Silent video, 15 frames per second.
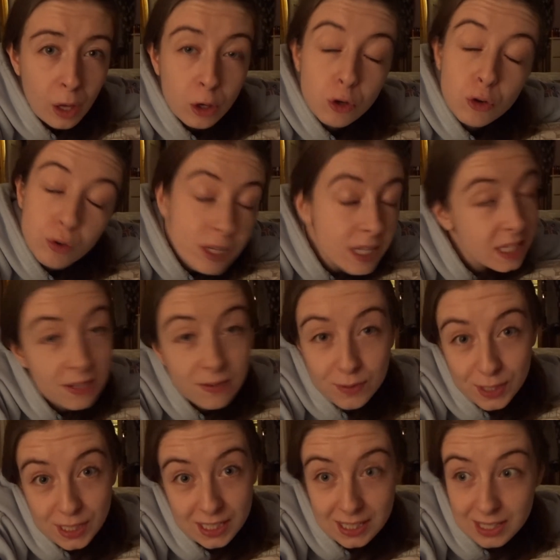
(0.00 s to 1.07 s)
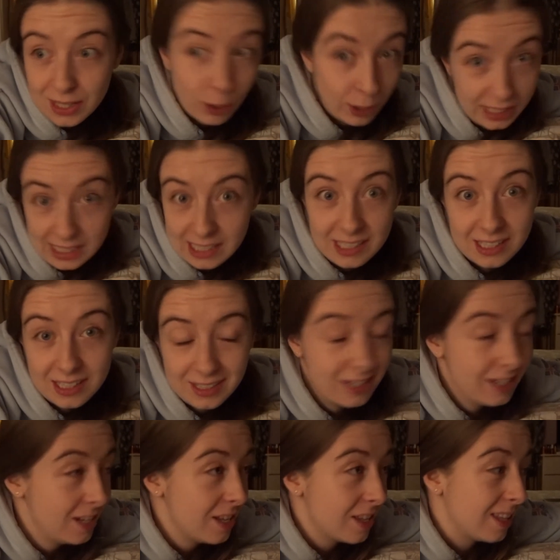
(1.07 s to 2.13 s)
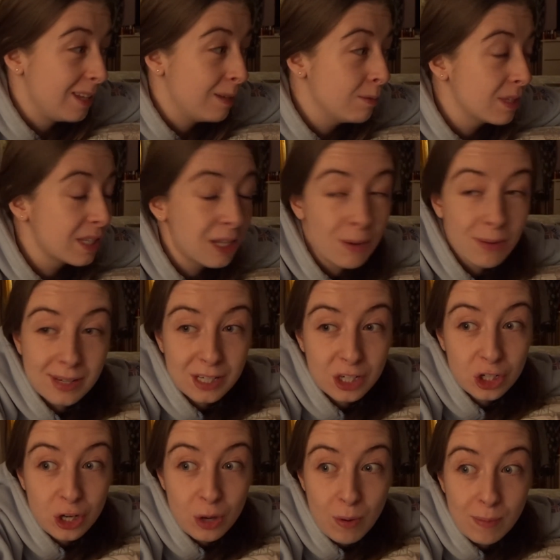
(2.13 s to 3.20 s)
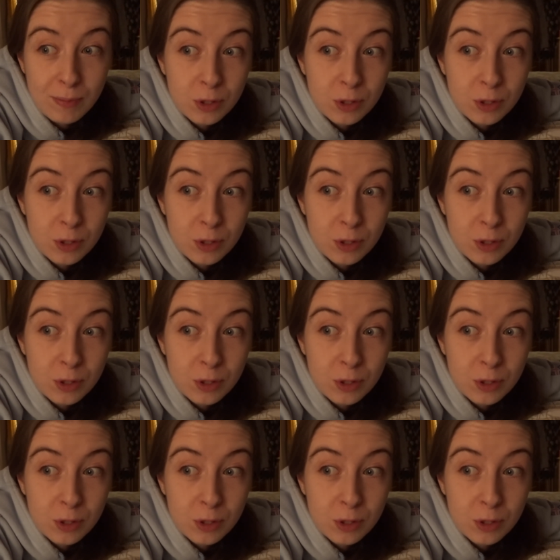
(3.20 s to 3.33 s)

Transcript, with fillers: Christopher decided he was going to show up